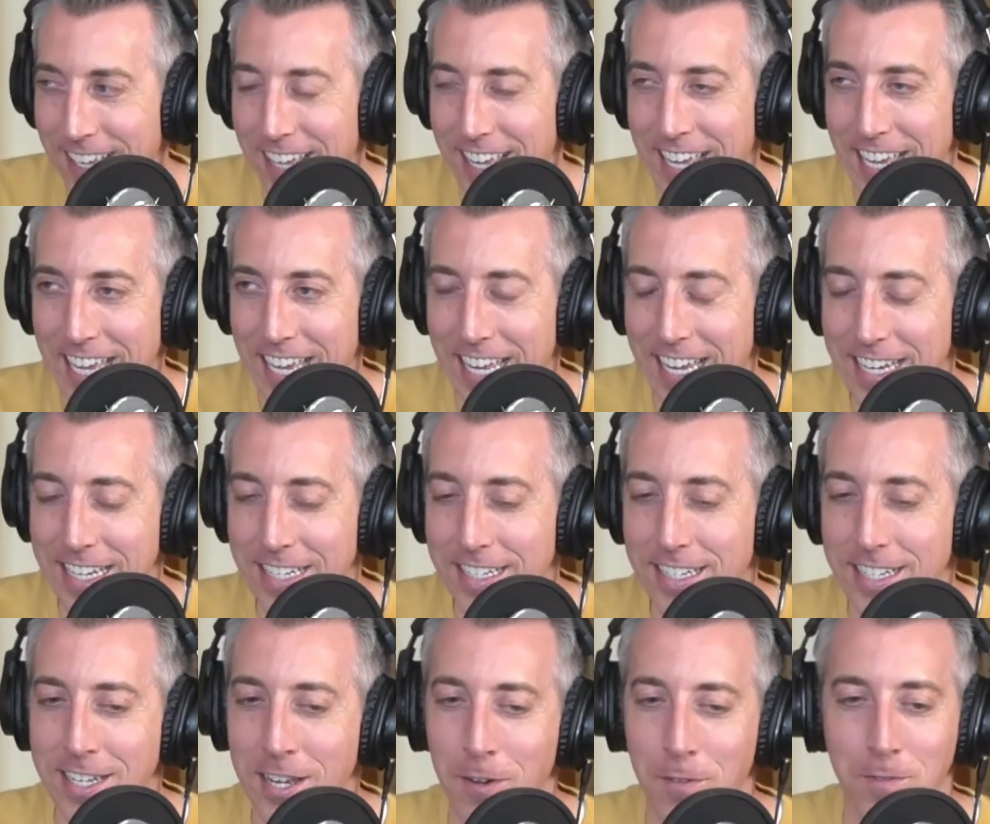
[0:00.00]
And
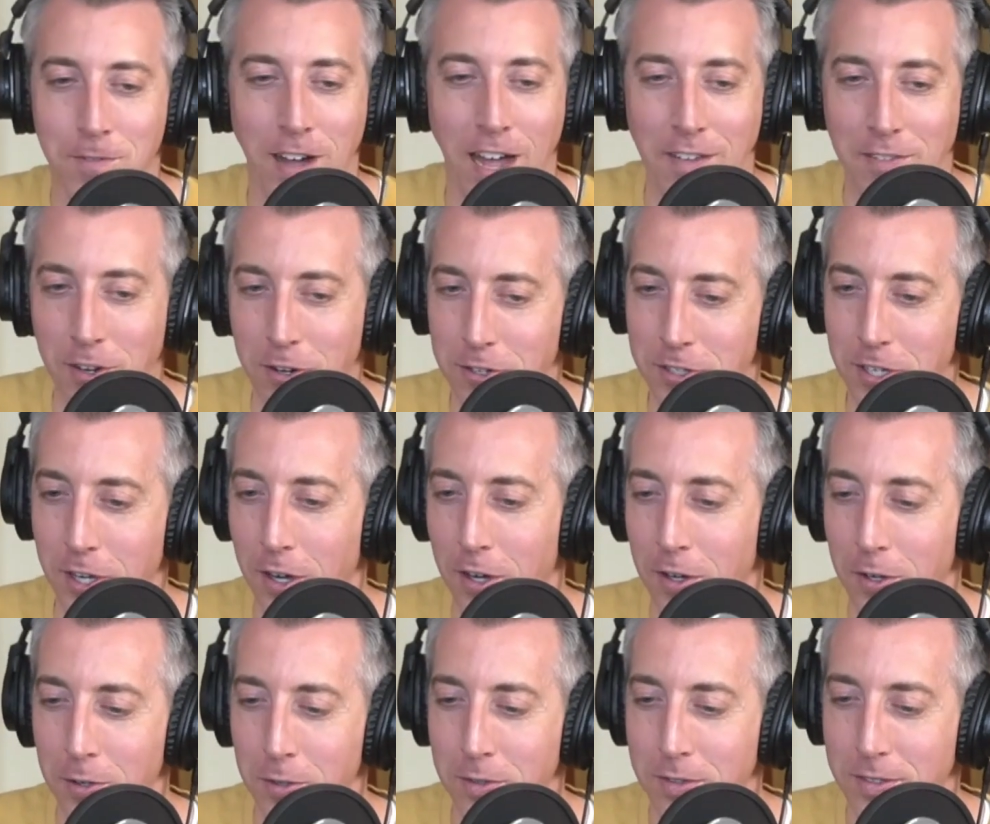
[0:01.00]
5 years
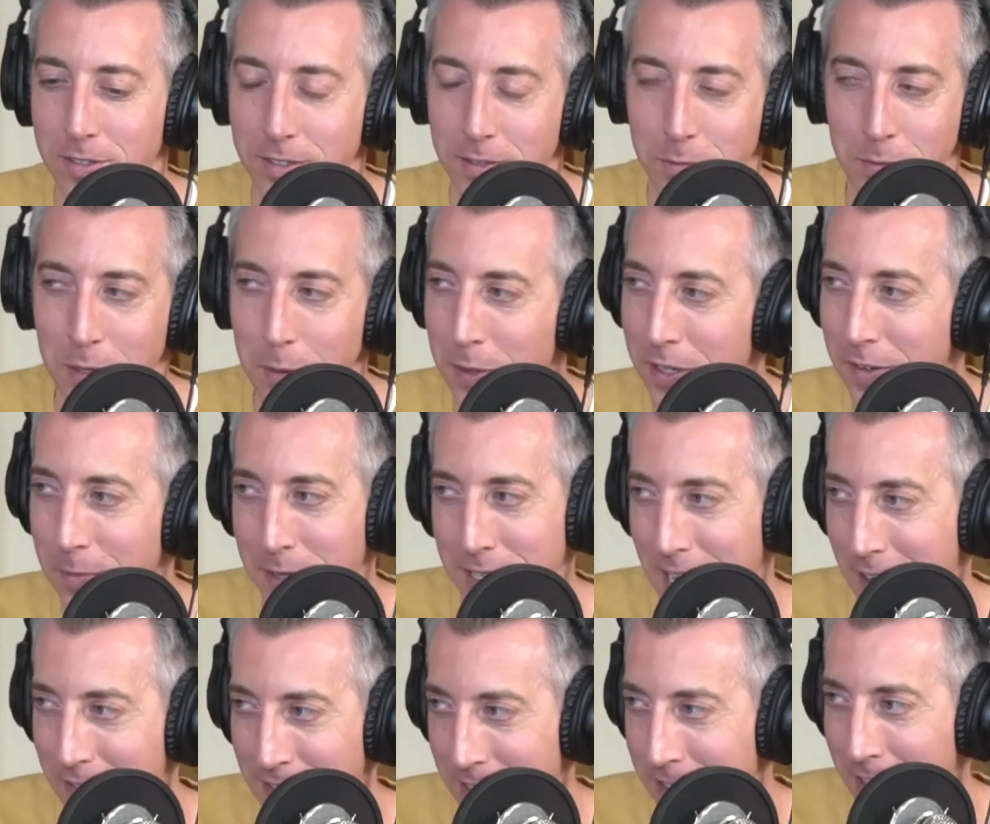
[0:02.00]
ago we wouldn't have been
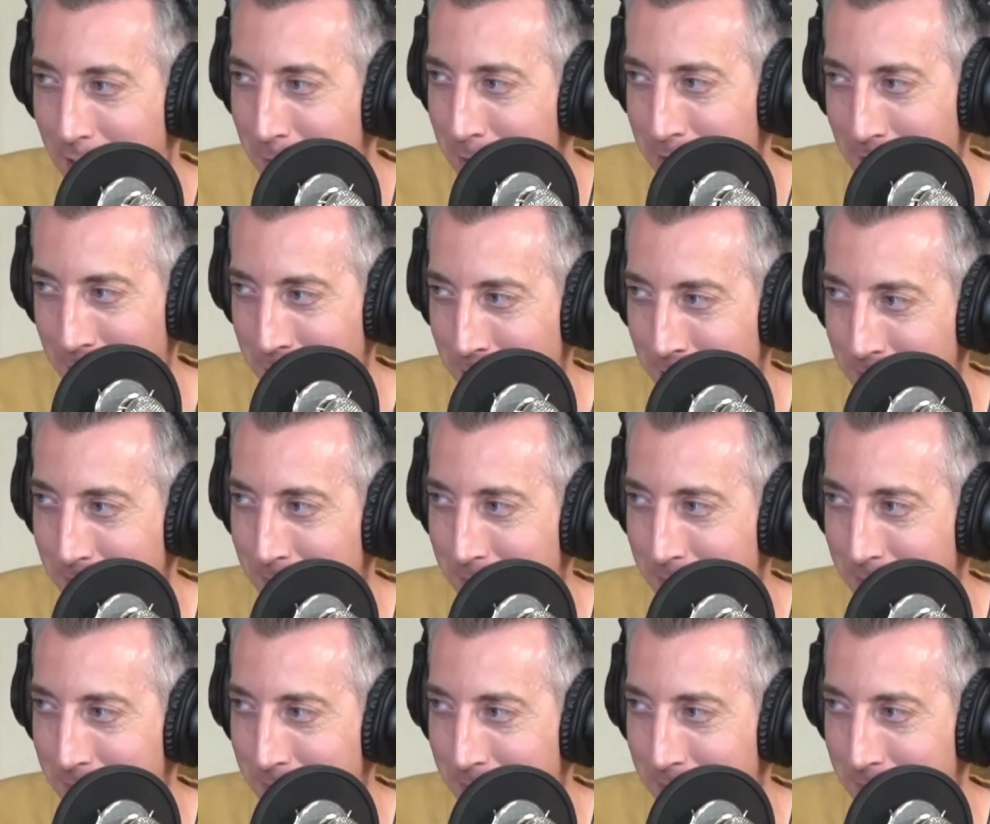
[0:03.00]
having this conversation.